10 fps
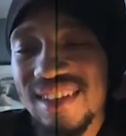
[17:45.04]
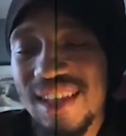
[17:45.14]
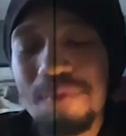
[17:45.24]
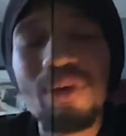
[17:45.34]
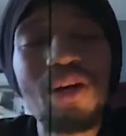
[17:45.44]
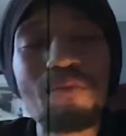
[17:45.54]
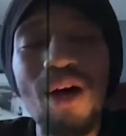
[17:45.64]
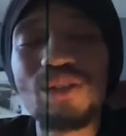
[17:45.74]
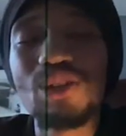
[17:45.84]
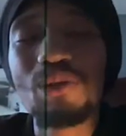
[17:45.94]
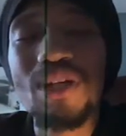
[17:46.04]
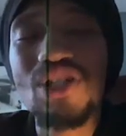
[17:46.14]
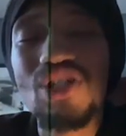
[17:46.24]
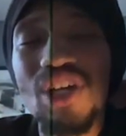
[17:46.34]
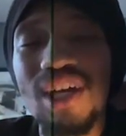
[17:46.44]
they bring about so
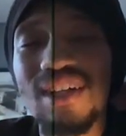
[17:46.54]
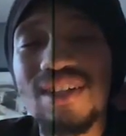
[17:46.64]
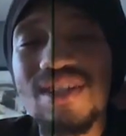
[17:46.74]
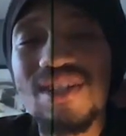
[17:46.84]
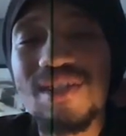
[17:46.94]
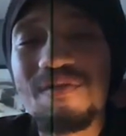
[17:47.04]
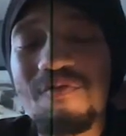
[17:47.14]
much change.